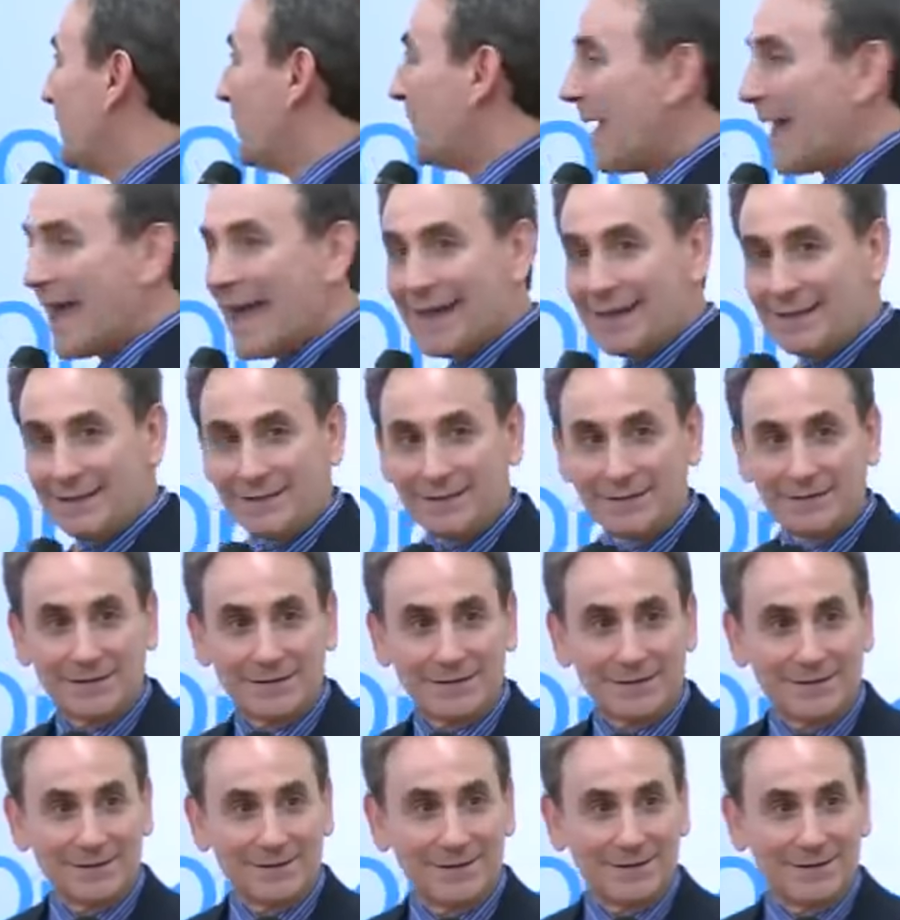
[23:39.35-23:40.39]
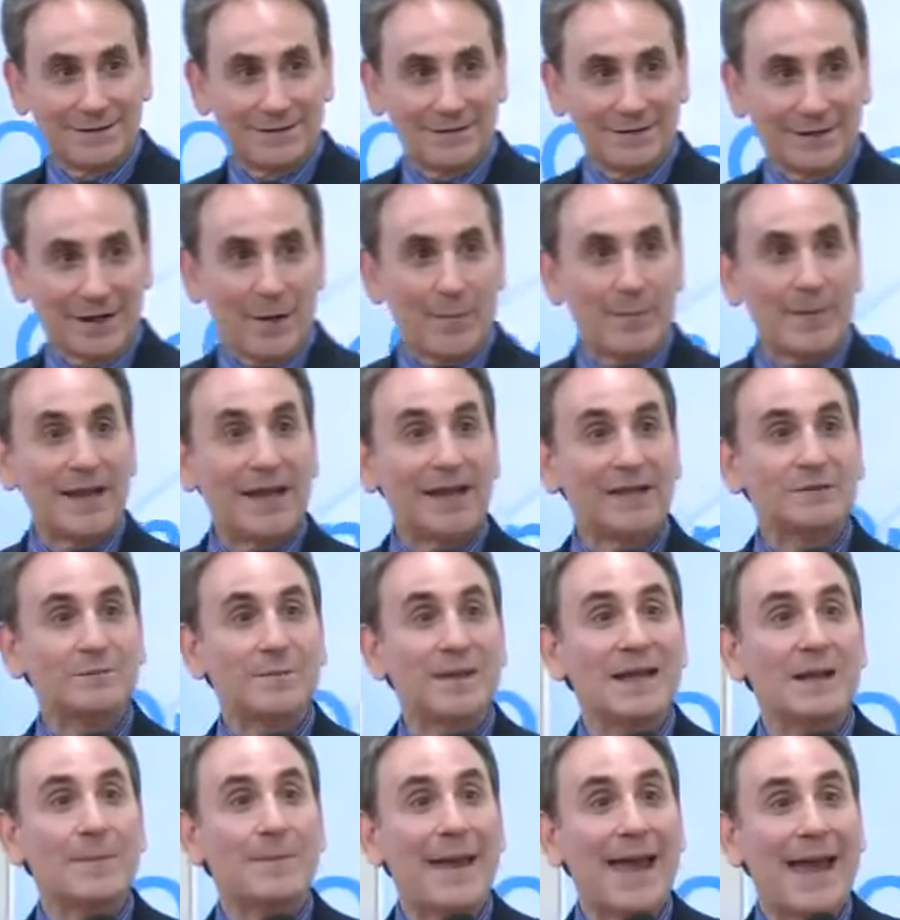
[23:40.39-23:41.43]
Patents. Company has
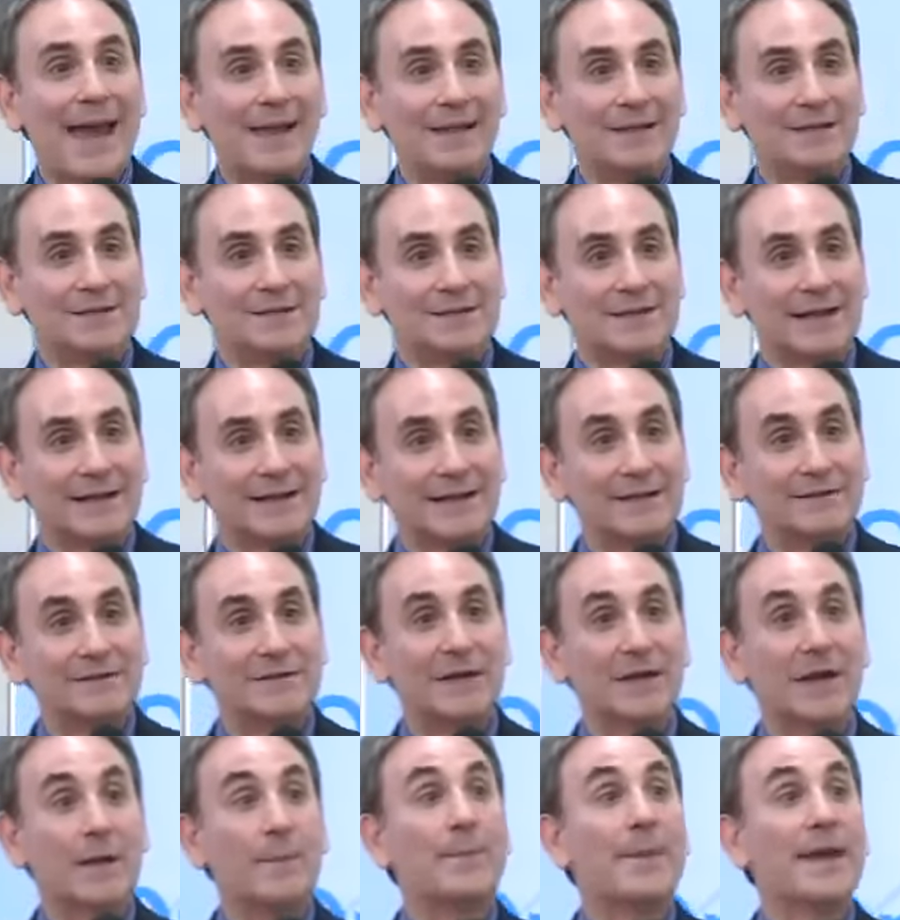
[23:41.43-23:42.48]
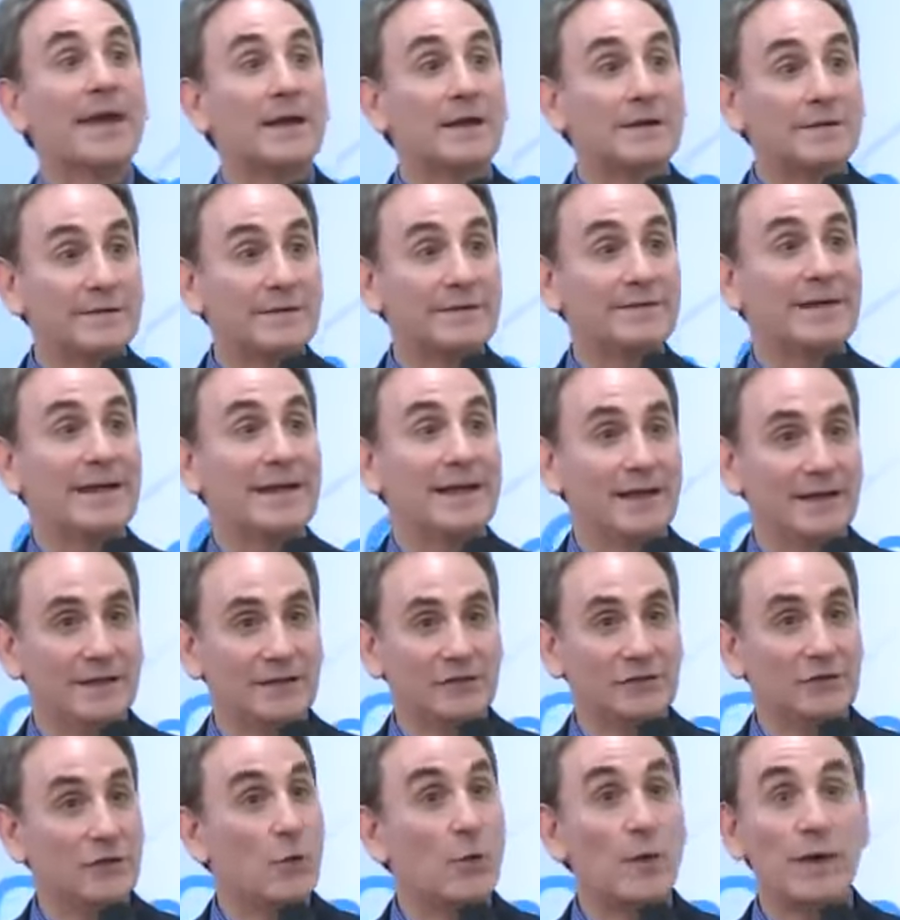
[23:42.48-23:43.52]
many patents. That gives a competitive
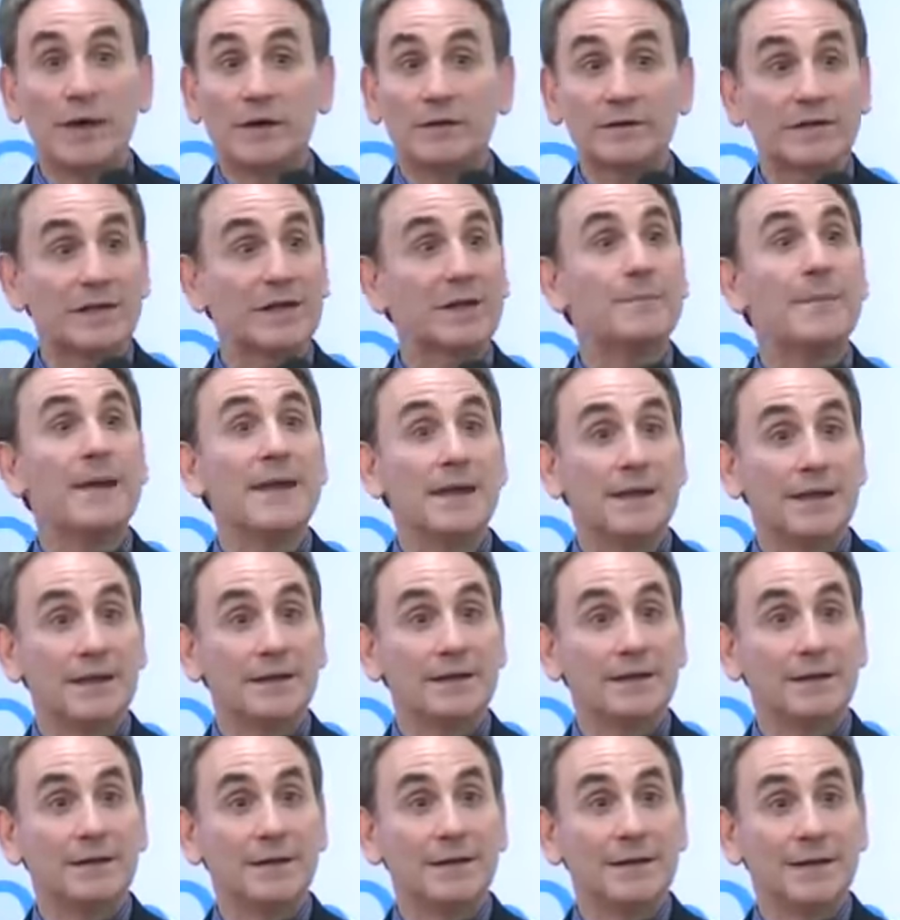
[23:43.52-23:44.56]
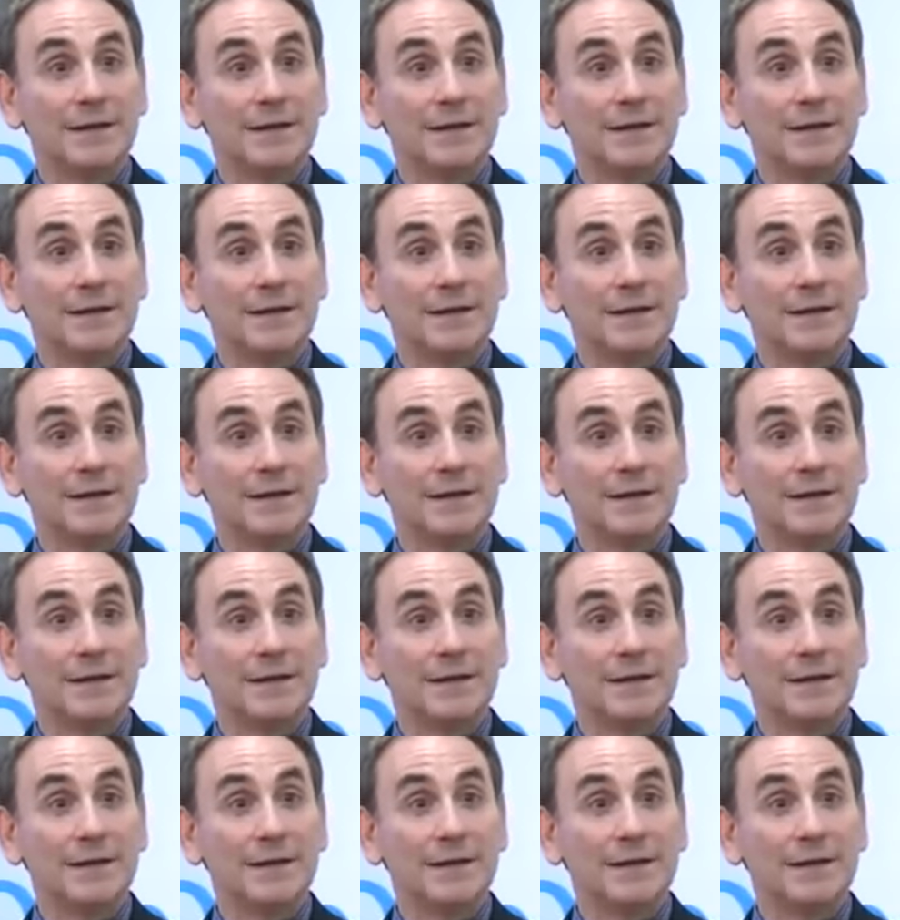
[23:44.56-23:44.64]
advantage. No one else can make it.